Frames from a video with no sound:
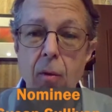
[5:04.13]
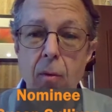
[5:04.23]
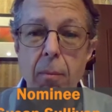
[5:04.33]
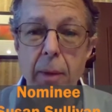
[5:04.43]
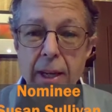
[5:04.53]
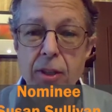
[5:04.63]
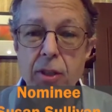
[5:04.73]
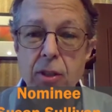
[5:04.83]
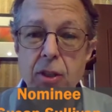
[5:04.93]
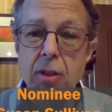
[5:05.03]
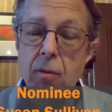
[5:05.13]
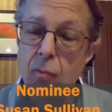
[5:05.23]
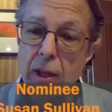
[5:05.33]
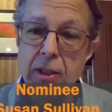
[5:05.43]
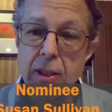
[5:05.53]
our patients and
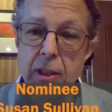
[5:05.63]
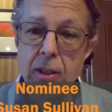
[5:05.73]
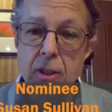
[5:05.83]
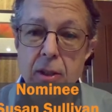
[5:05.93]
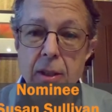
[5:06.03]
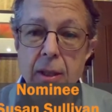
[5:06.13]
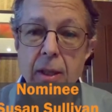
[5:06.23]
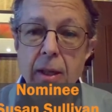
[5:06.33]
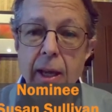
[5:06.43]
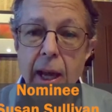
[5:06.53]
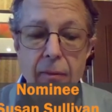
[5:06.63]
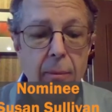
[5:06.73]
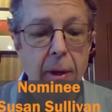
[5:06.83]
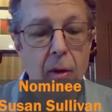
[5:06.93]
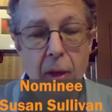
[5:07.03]
residents have a
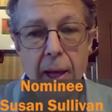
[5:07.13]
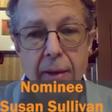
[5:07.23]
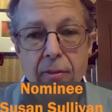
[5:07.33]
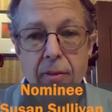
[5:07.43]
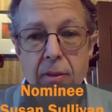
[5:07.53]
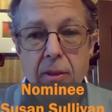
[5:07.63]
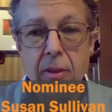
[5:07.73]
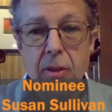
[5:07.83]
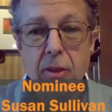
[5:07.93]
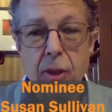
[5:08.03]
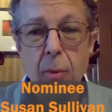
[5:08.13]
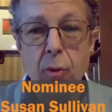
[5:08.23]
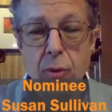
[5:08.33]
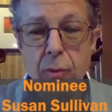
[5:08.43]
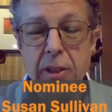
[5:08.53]
better life. She
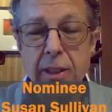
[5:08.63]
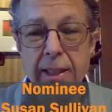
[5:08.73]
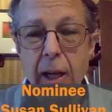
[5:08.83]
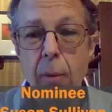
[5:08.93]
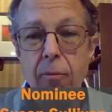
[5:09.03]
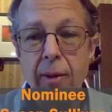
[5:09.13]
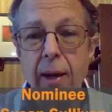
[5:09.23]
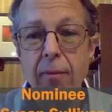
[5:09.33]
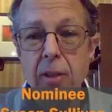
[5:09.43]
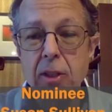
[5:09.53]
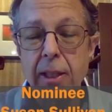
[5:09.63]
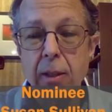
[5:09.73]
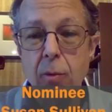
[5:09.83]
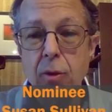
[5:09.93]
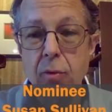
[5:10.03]
most recently helped found the St.
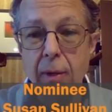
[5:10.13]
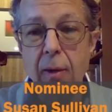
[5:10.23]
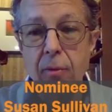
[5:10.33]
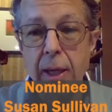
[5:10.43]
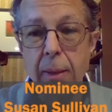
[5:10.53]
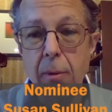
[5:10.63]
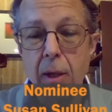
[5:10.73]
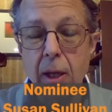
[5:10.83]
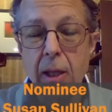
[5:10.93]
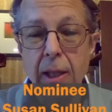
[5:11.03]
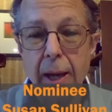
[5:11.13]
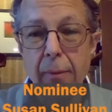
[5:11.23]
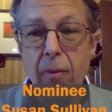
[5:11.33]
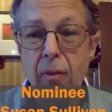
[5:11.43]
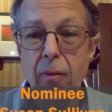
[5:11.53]
Louis Roundtable, a
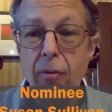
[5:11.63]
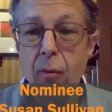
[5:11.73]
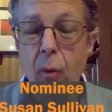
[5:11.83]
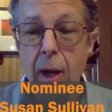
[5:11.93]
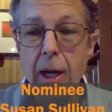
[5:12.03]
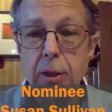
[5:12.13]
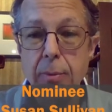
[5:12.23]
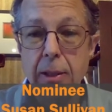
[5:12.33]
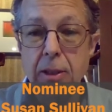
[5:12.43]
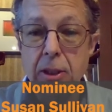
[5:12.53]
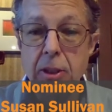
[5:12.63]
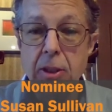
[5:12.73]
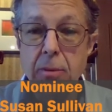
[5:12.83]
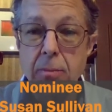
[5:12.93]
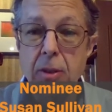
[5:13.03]
collaborative of the four hospital
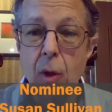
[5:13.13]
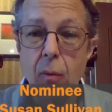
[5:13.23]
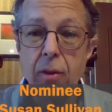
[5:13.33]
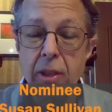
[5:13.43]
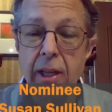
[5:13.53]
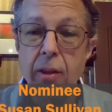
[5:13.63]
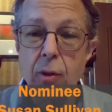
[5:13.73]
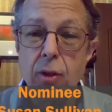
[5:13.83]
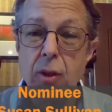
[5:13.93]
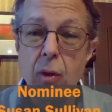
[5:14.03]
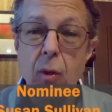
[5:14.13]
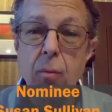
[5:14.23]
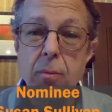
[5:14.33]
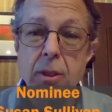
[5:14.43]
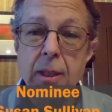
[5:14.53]
systems, over 10 nursing
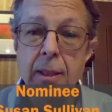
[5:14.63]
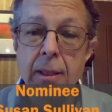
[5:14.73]
homes,